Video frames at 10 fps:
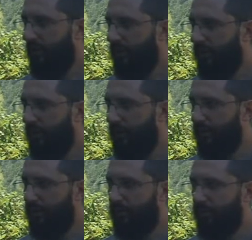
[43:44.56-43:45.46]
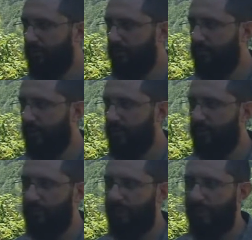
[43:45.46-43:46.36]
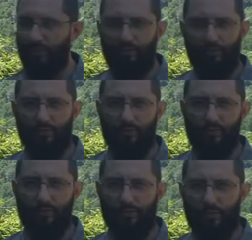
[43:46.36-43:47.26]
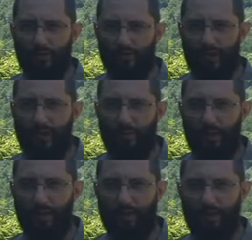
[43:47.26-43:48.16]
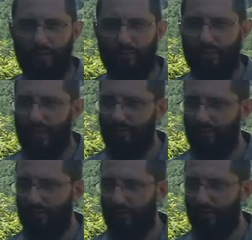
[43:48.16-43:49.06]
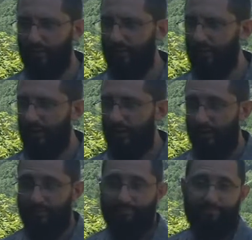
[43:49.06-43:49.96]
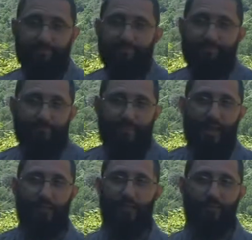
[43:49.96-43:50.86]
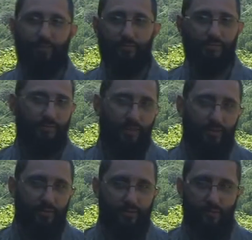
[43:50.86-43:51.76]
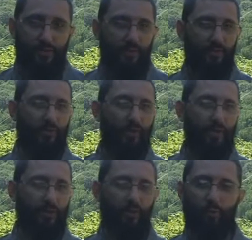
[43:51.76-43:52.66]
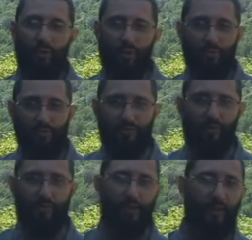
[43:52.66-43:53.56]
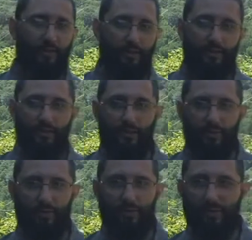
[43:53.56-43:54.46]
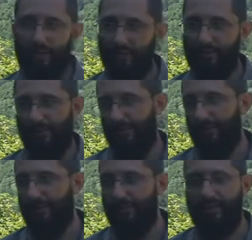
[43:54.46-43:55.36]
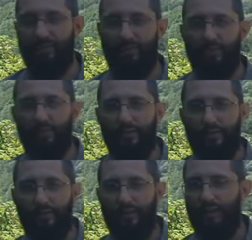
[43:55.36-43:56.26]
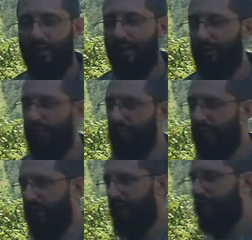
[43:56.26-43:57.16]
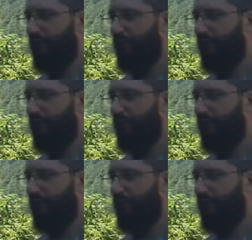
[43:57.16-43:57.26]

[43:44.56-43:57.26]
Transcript: or have some nation, you know, invade America, and we'd have to run, or I don't know. You know, there could be an earthquake and the whole property would fall down in, or something like that. You never know. But